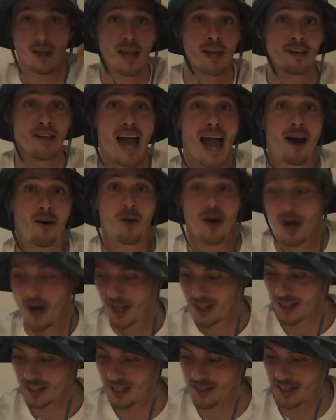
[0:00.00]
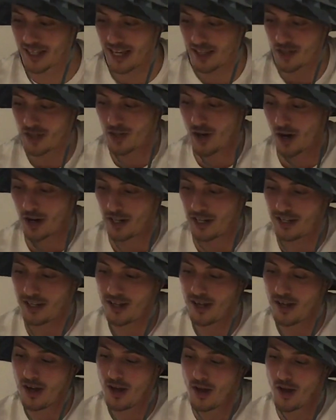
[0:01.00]
now let's get started.
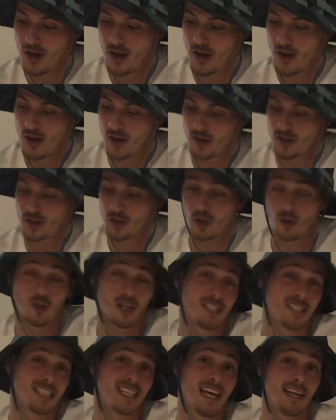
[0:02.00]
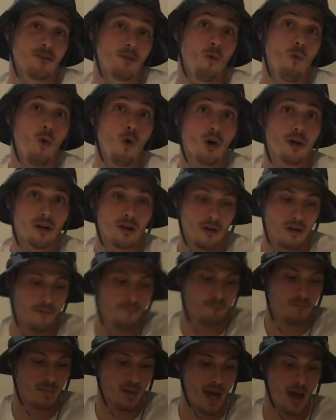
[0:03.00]
So let's get the water,
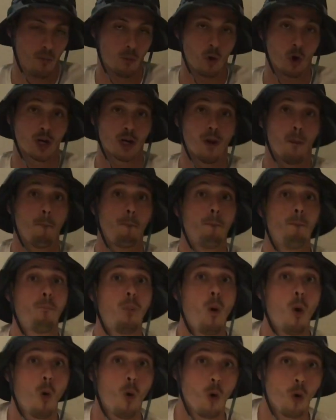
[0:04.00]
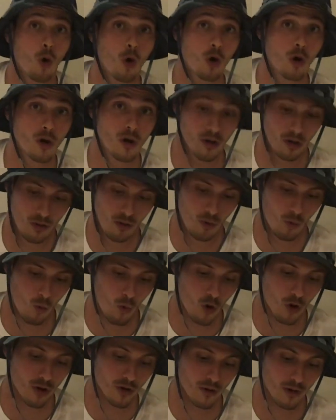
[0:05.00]
and we're going to pour the
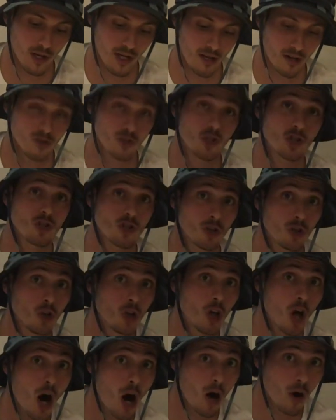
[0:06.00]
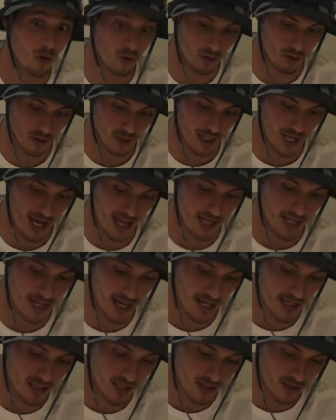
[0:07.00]
water in slow, okay?
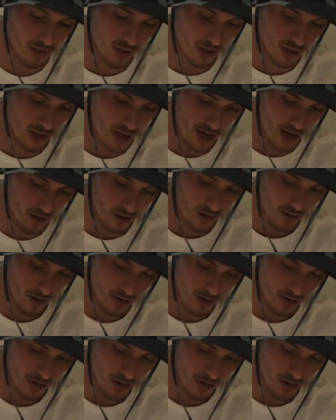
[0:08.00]
Nice and slow.